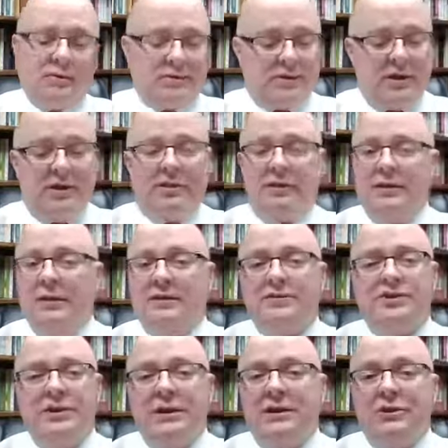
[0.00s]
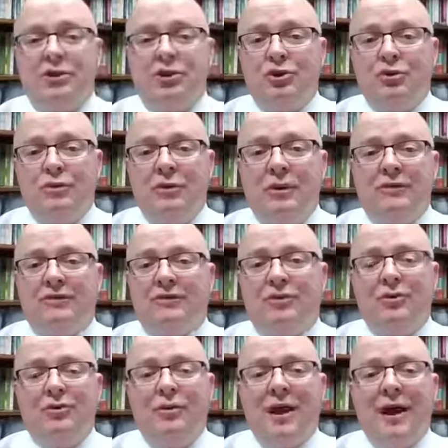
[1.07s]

There's nothing else he can do for you